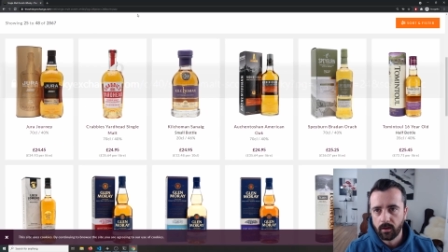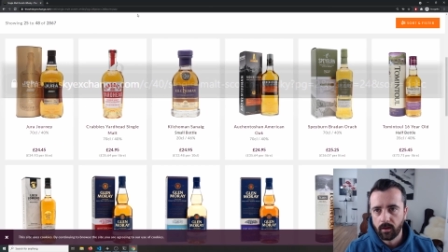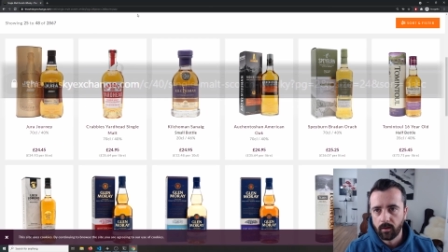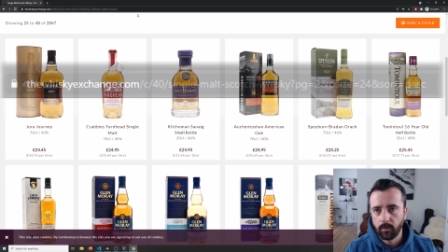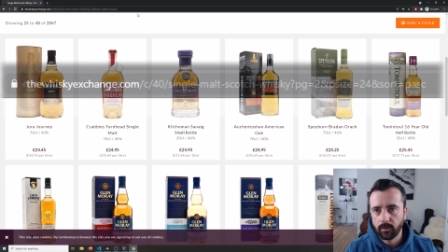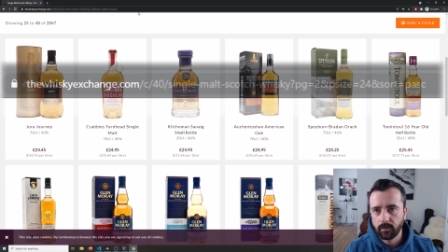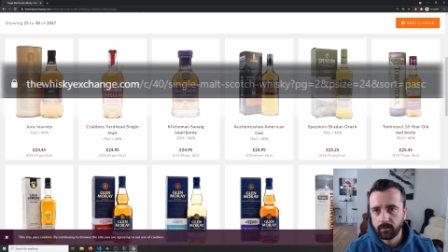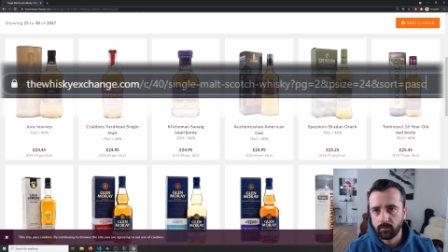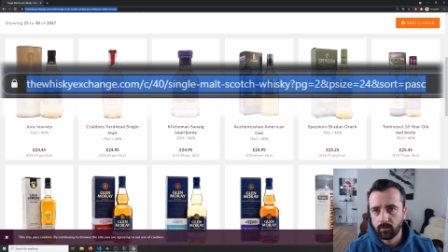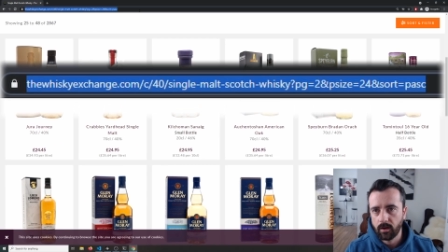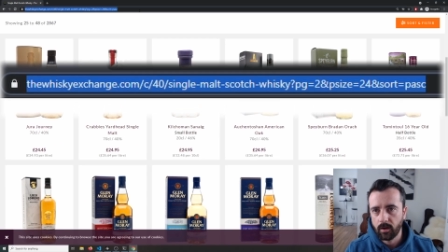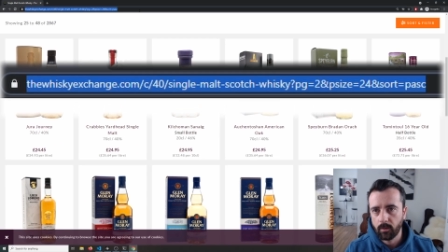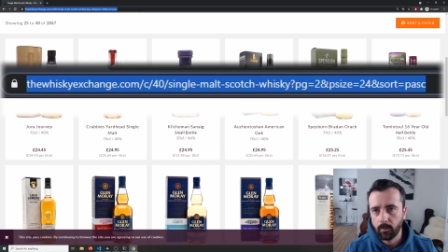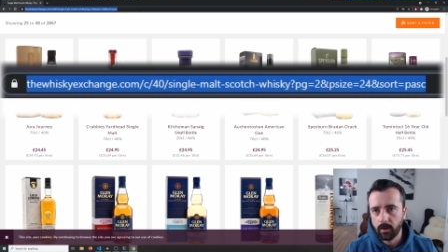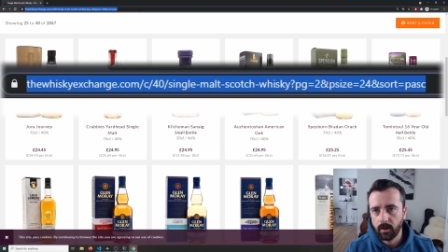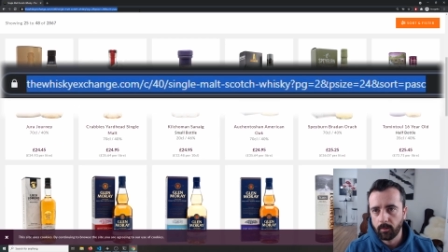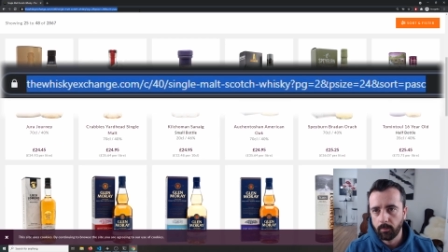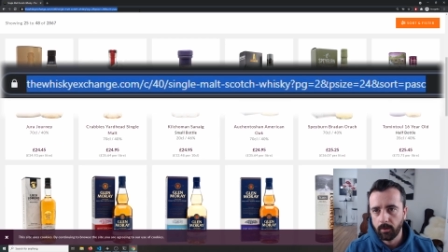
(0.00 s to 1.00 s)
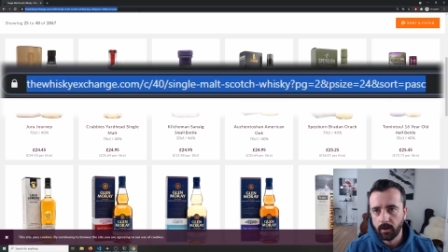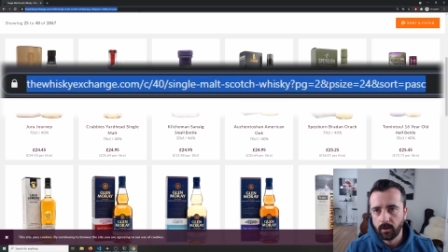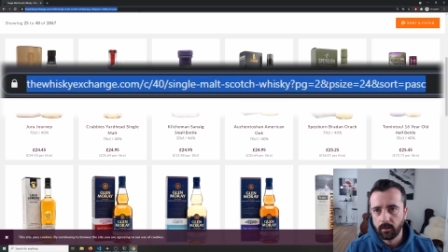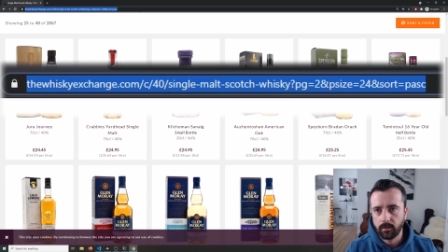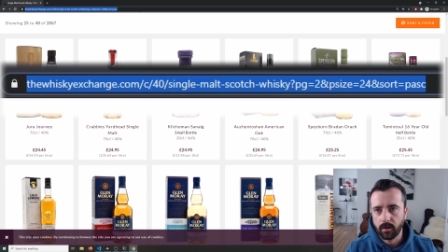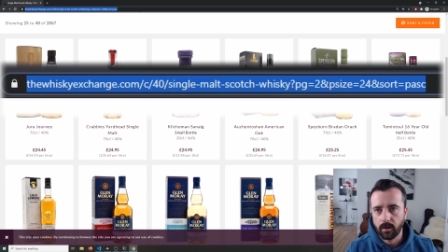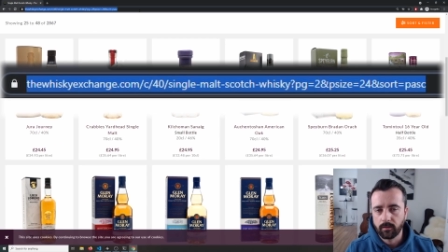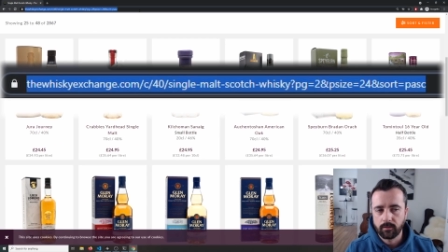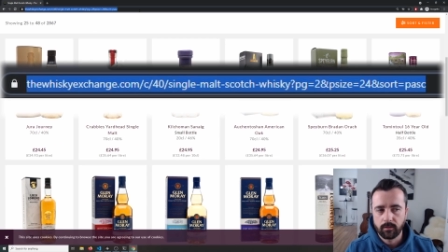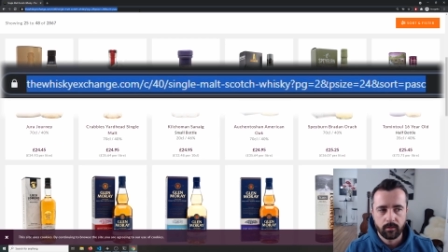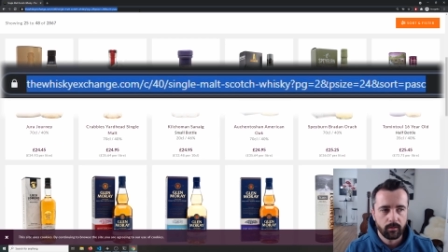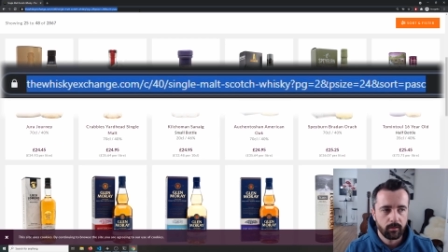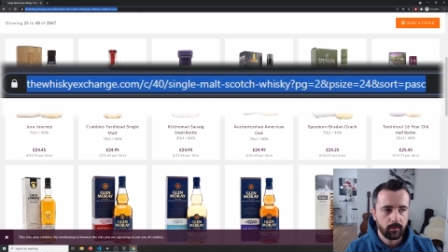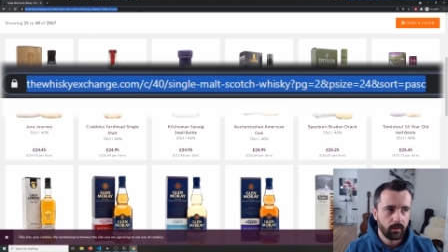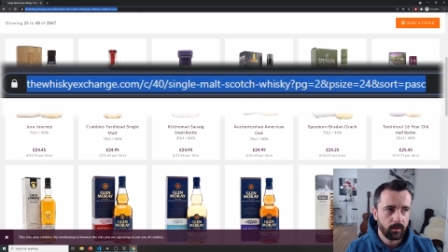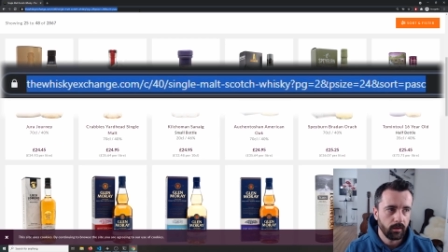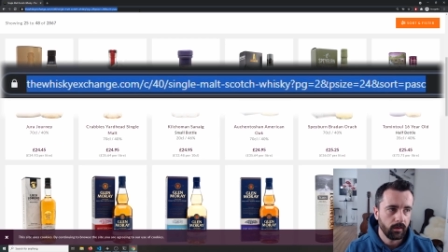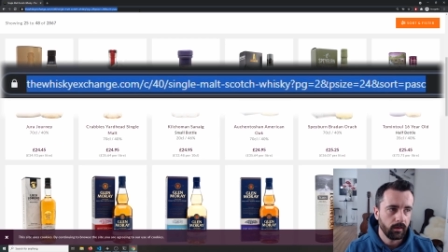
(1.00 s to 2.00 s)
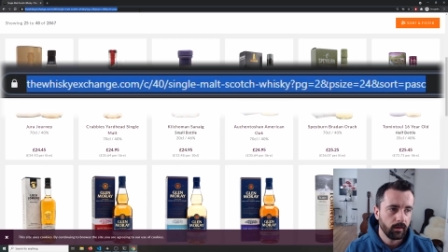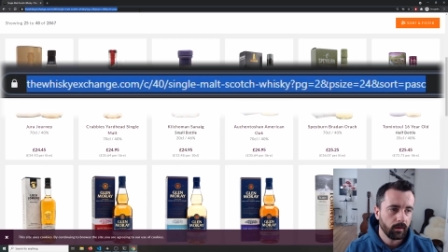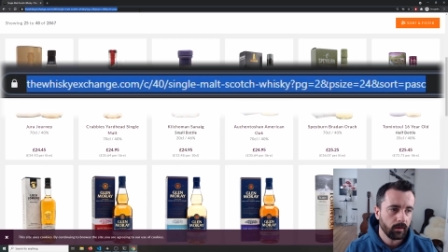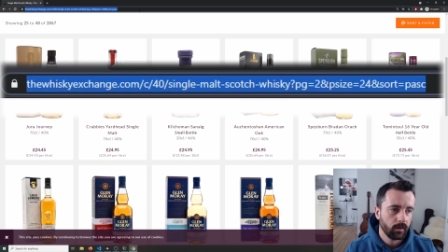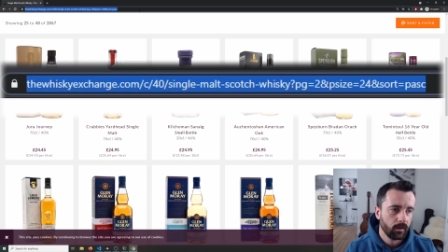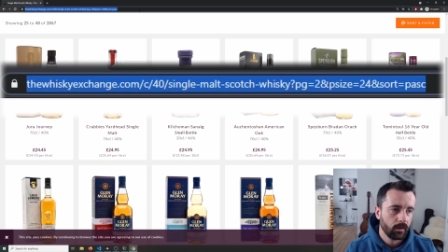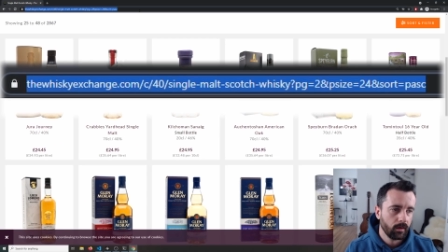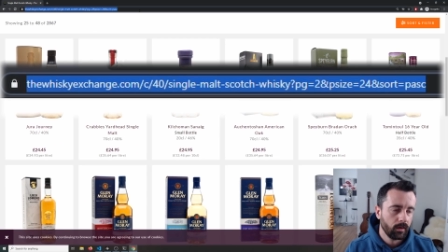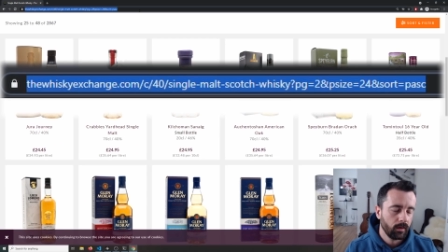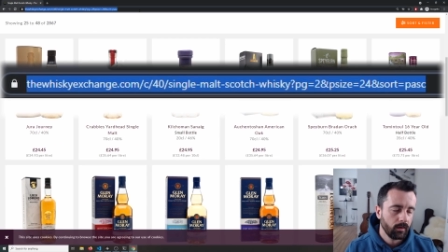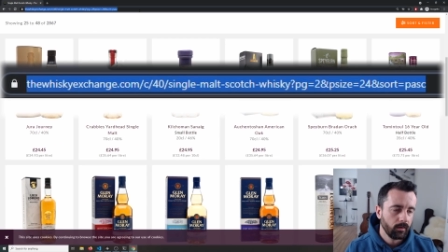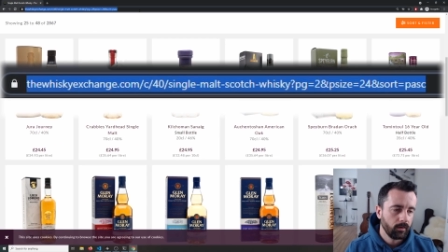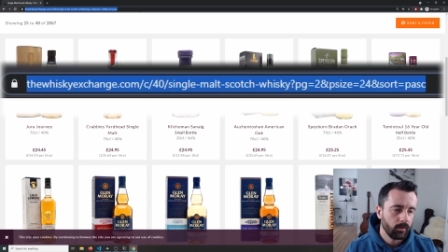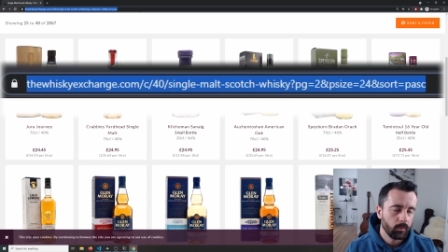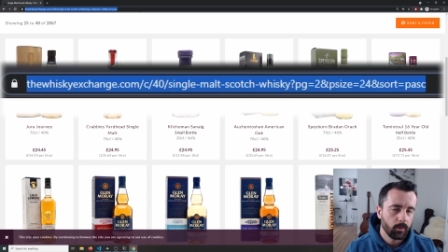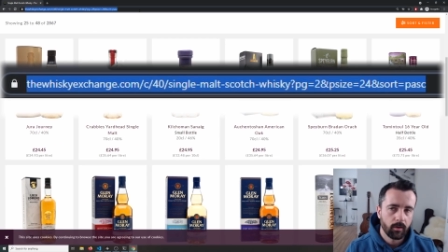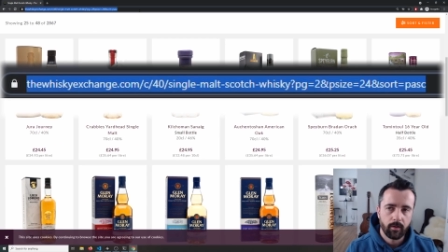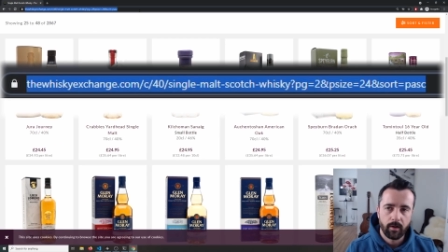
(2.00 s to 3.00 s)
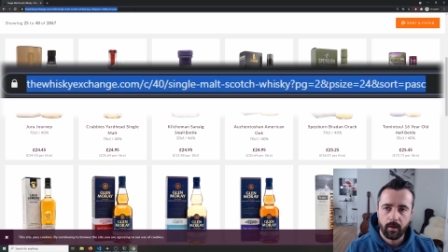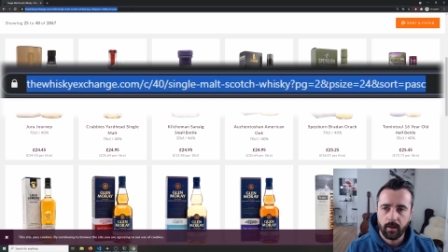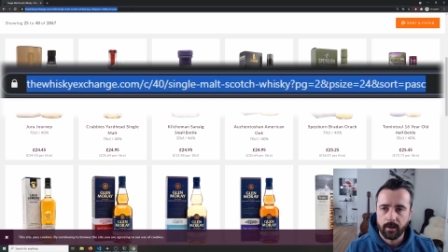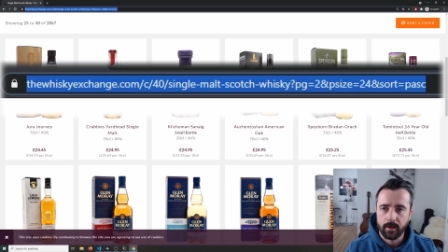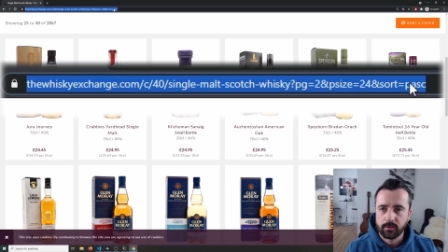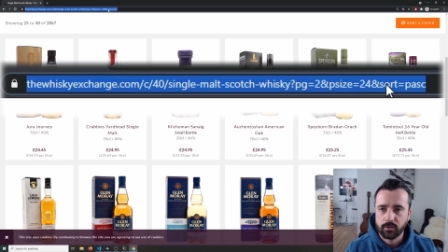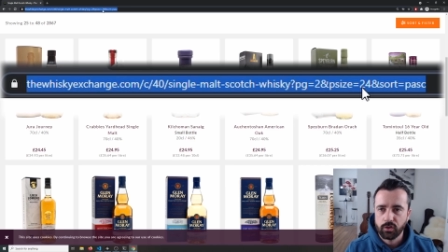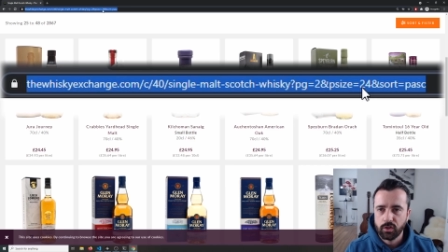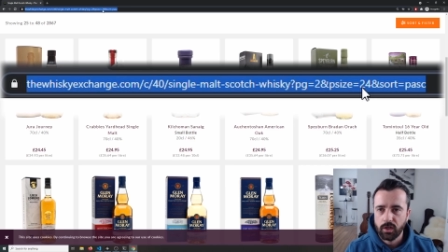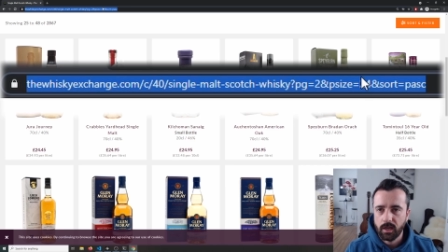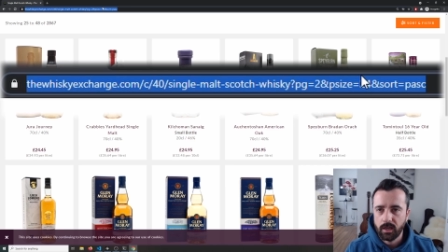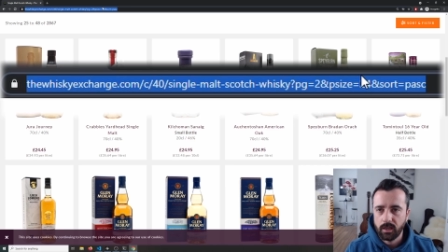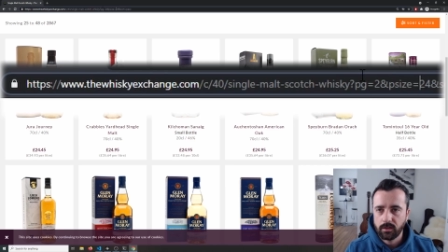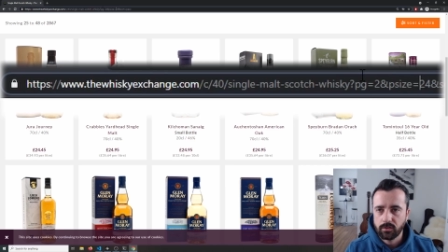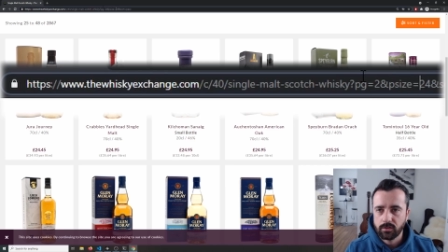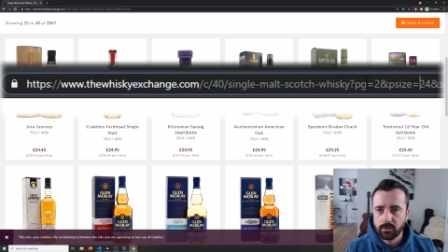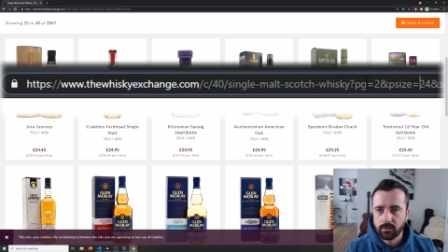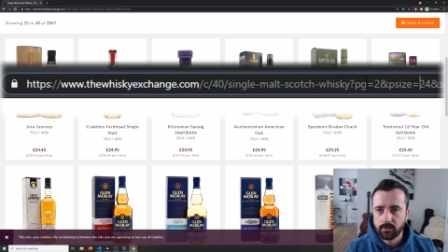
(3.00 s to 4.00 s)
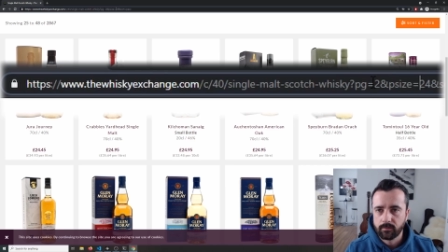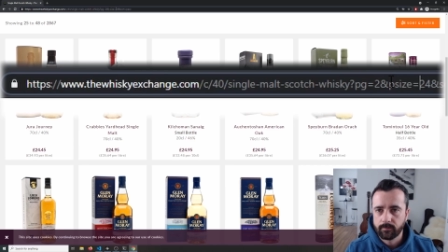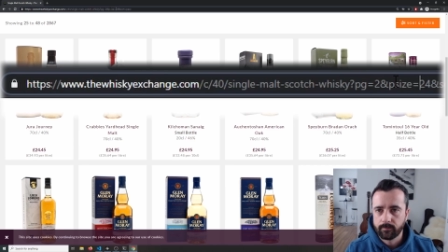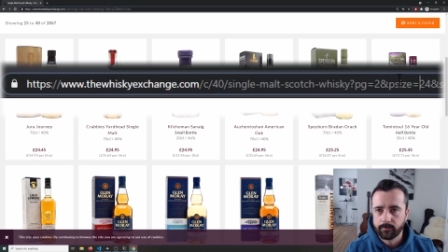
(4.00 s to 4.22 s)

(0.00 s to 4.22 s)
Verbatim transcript: And we can see right away up here that the URL has changed.